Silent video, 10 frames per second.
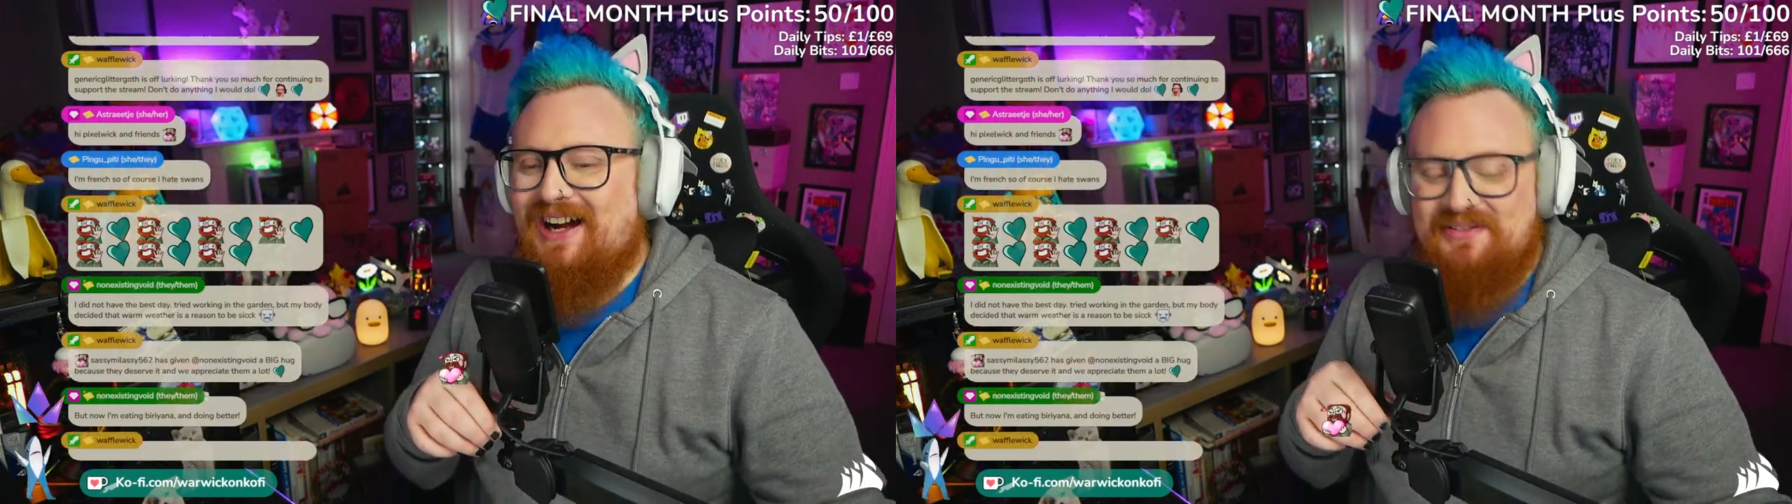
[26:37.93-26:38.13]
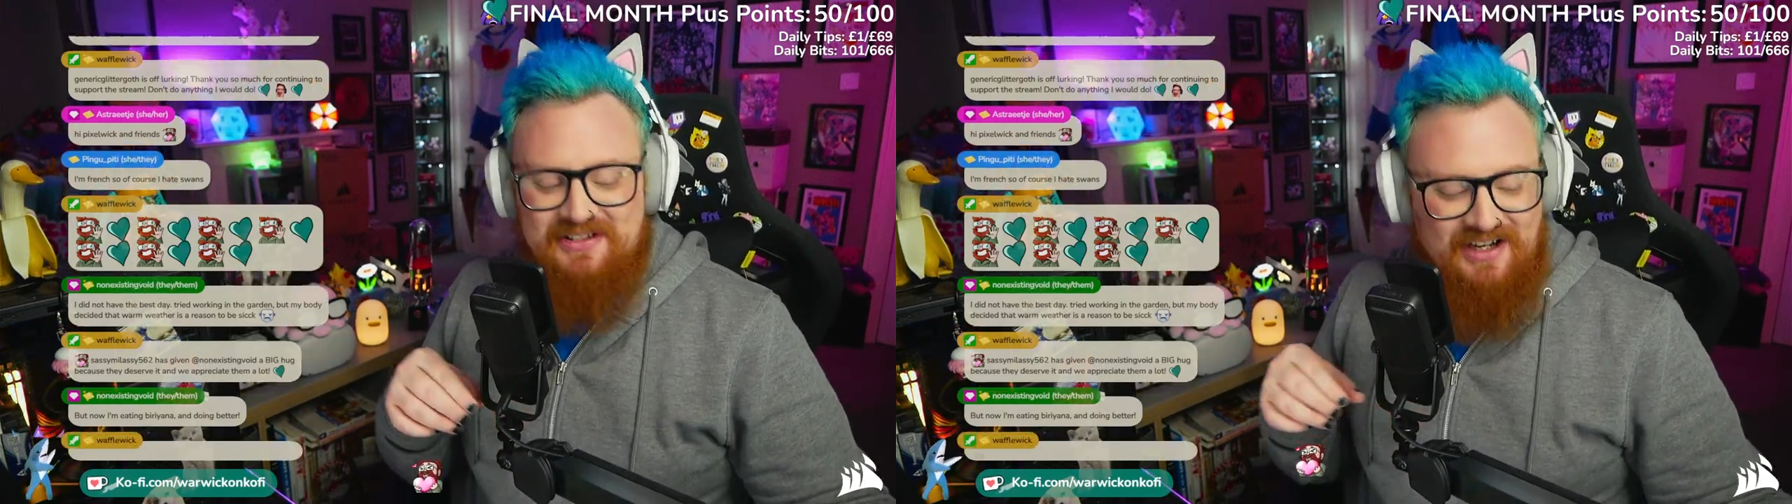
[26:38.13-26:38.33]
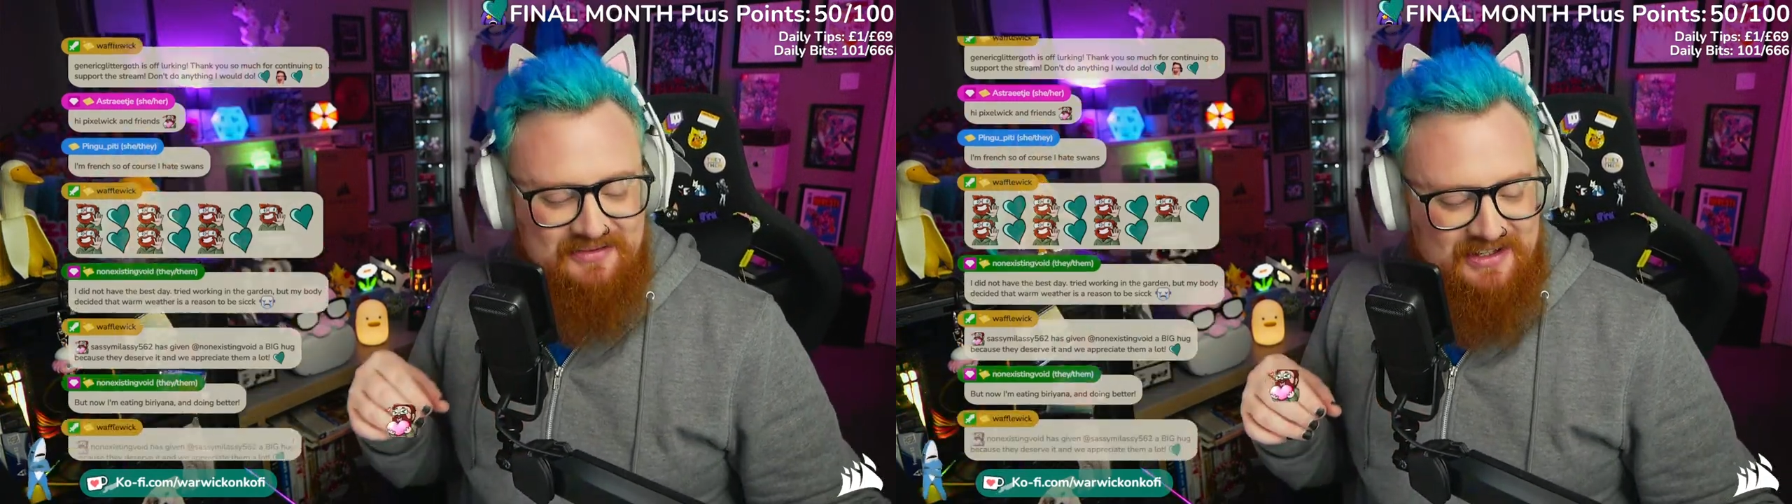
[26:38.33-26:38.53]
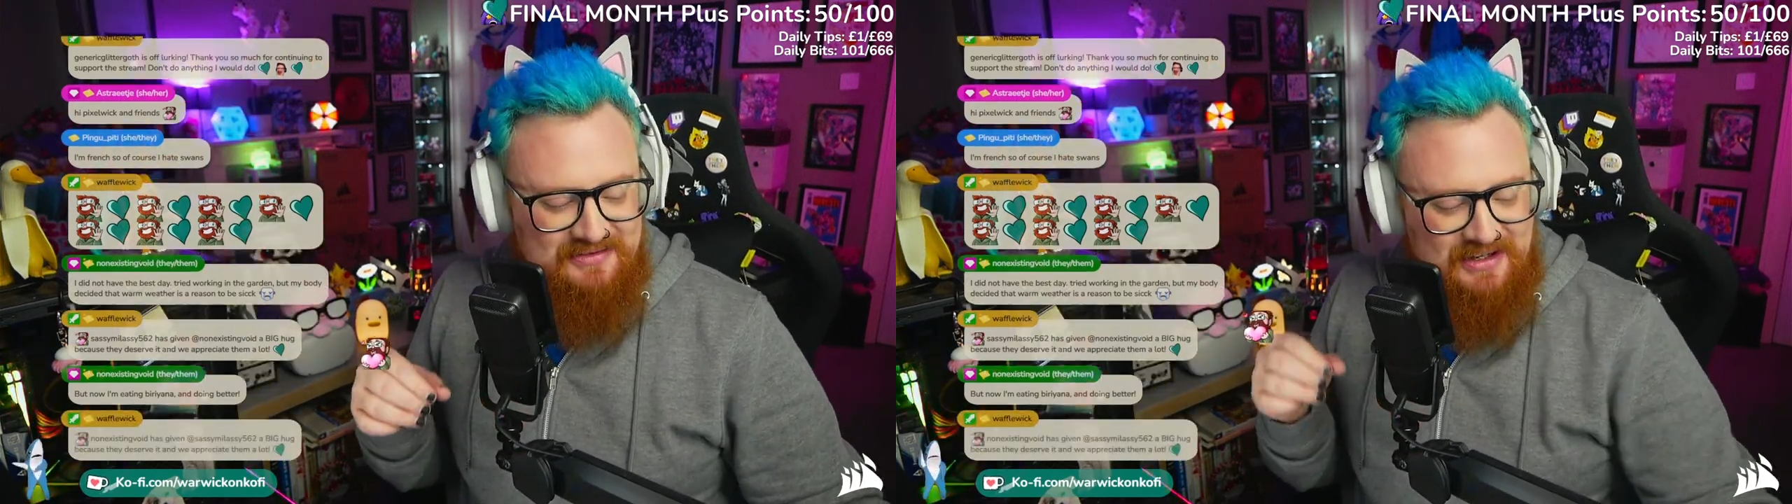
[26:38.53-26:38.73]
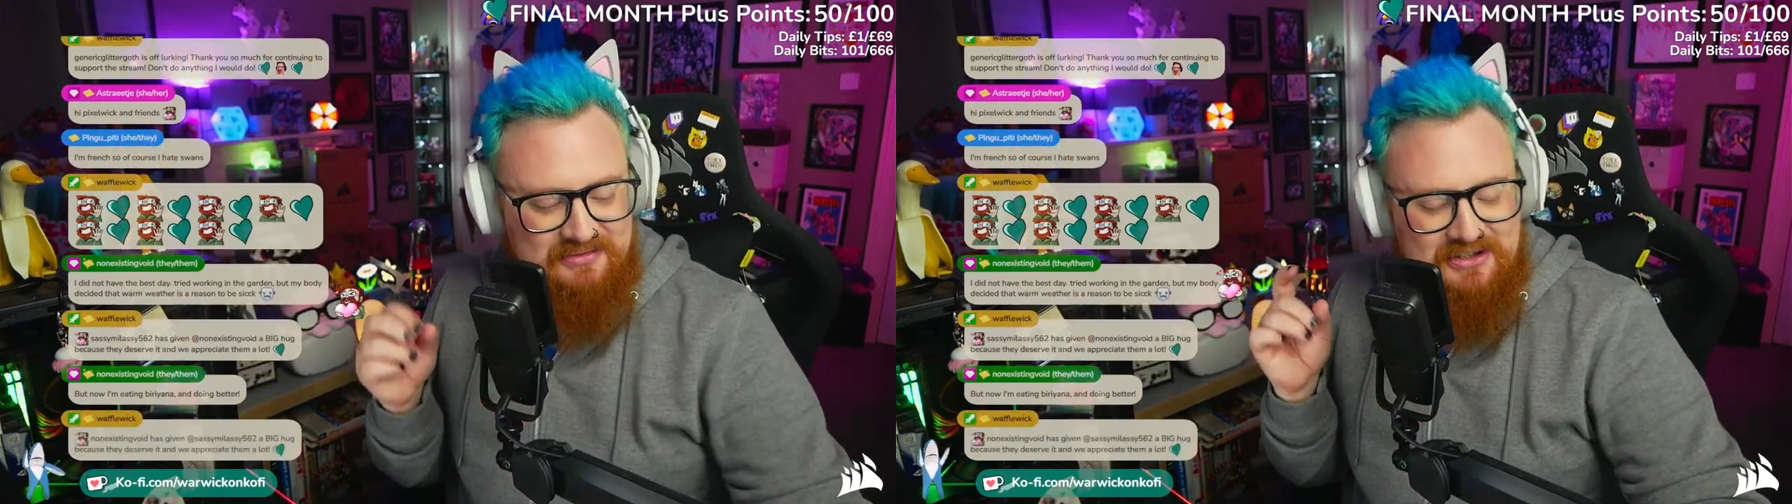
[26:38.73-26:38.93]
I'm just
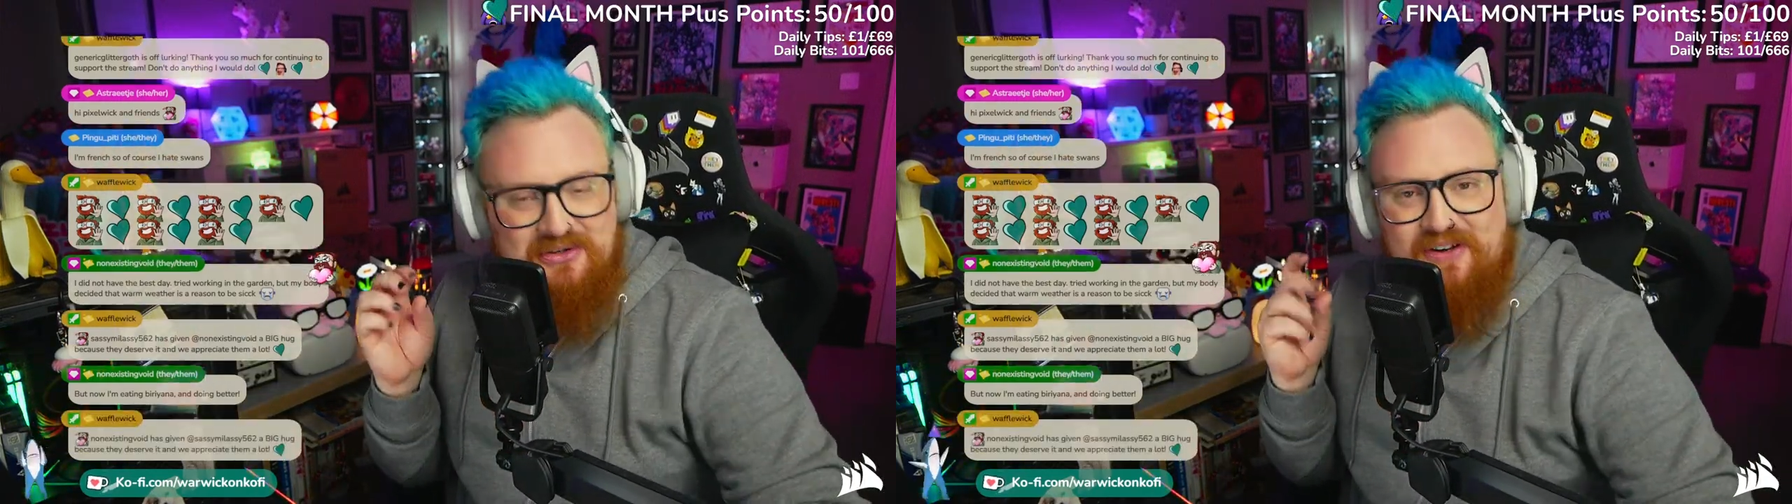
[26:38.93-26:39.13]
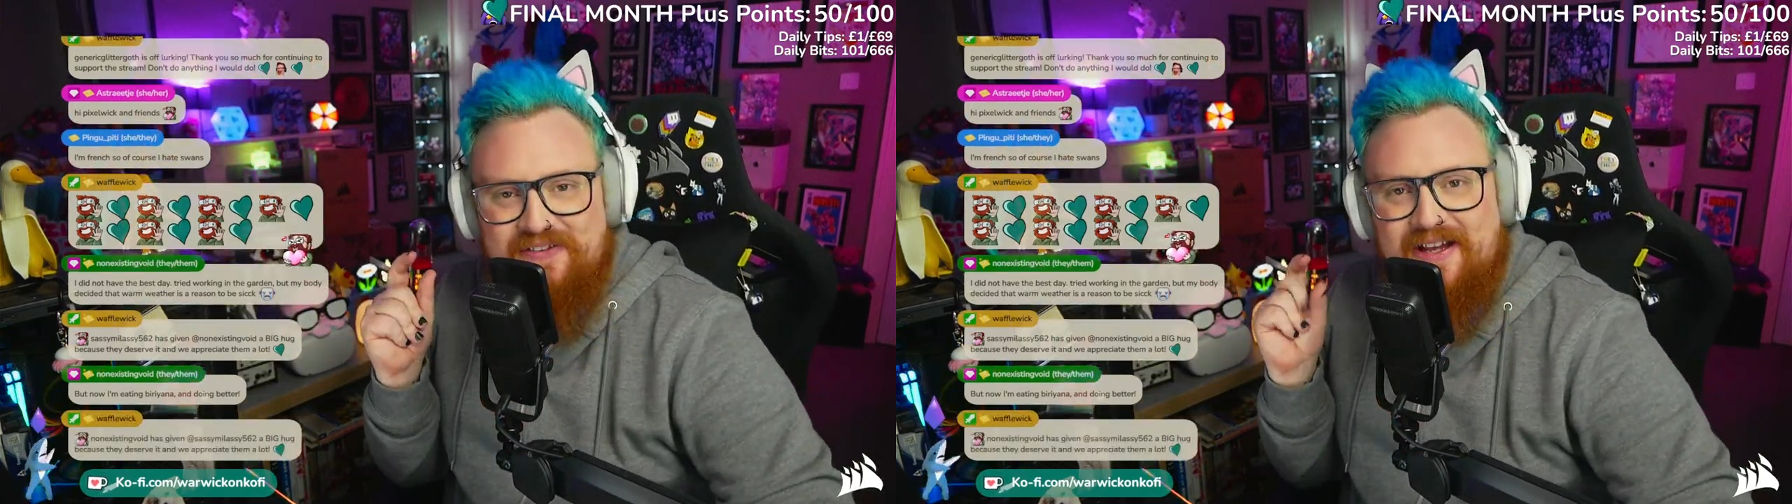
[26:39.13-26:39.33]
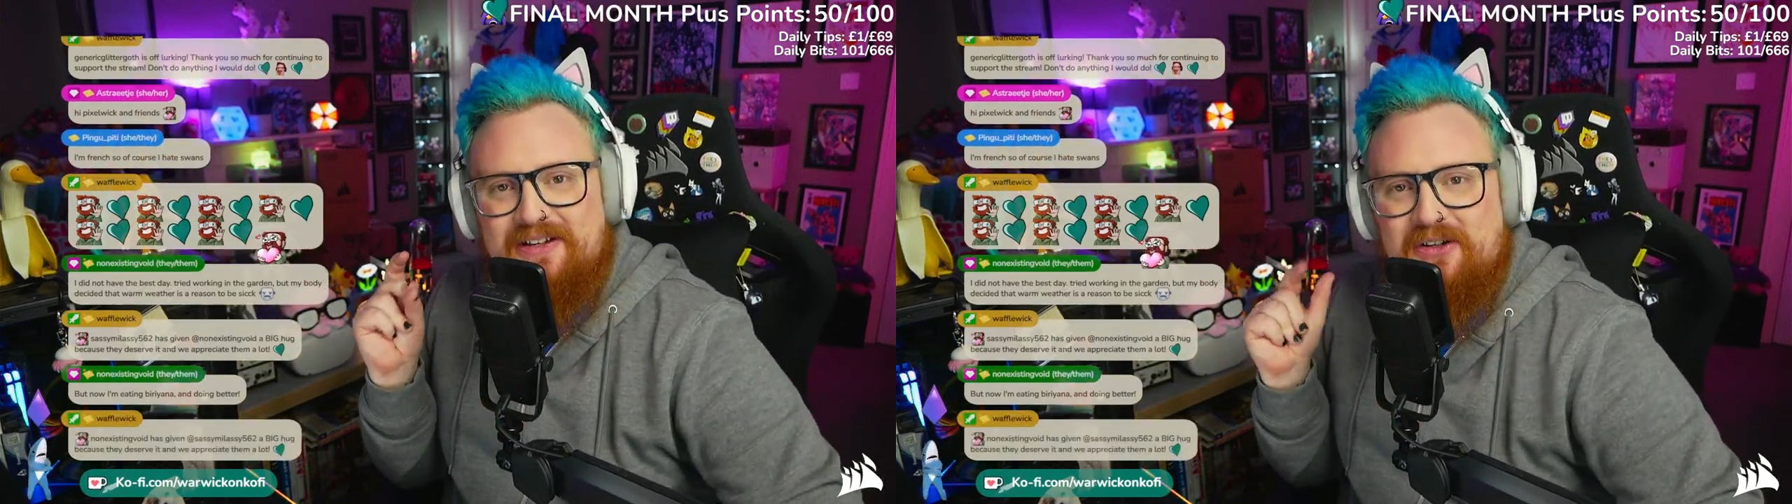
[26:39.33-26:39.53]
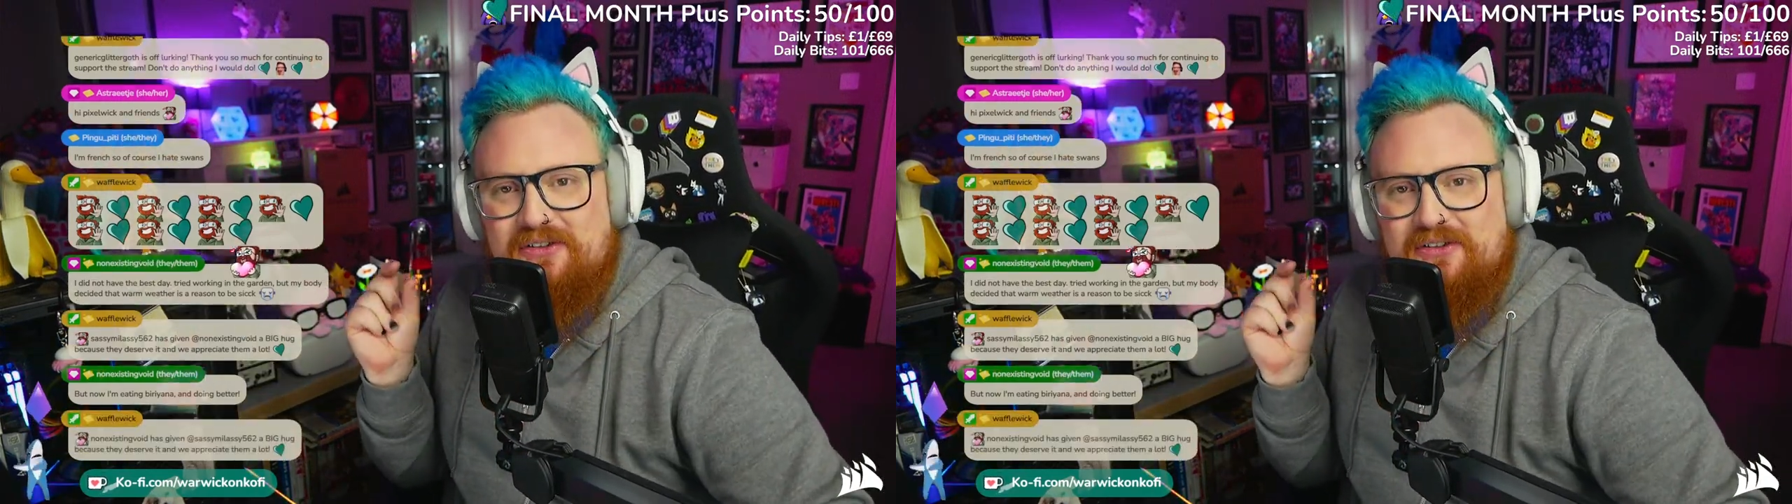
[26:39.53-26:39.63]
not a fan